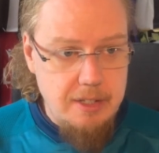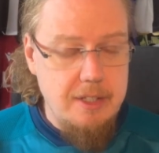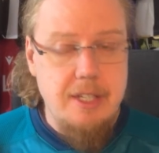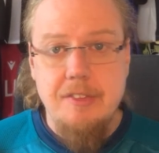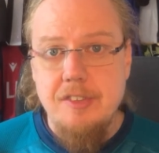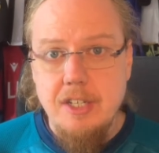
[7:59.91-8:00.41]

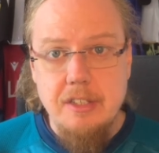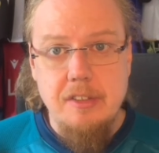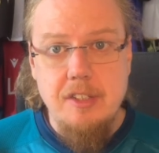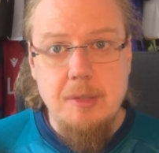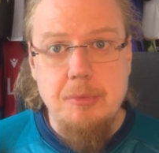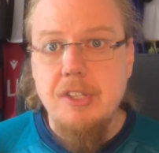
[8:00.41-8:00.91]
Against other
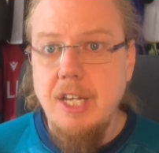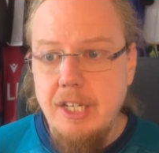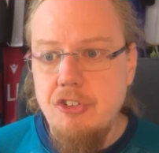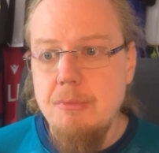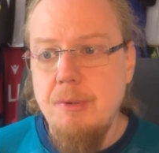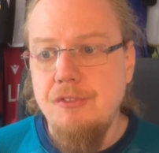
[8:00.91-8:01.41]
teams, they're
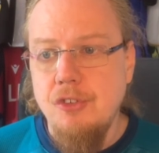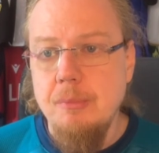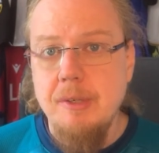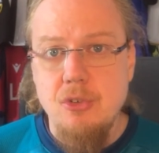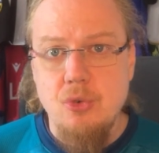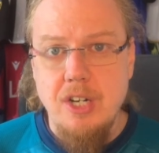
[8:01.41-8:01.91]
actually
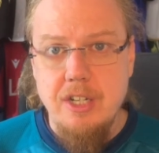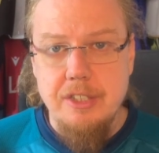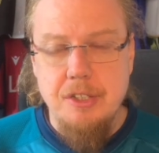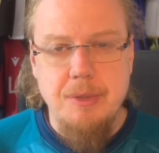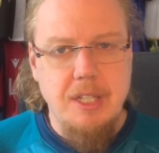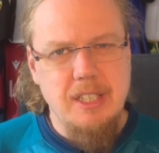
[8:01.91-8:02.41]
performing
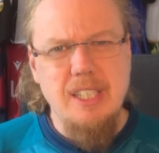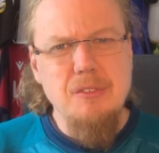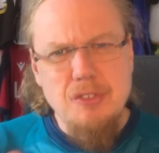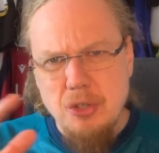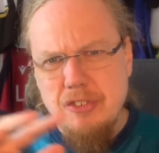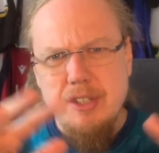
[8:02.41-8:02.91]
rather well. And
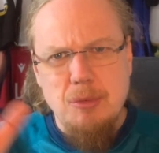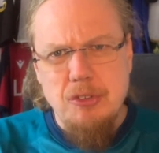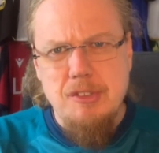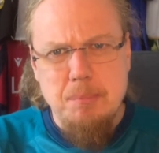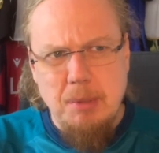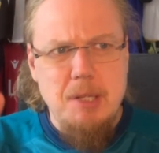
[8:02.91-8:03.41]
of course, there
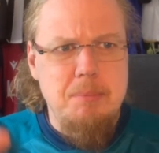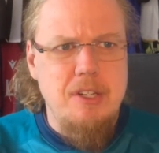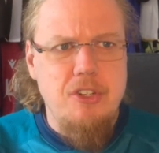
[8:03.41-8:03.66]
was the blip in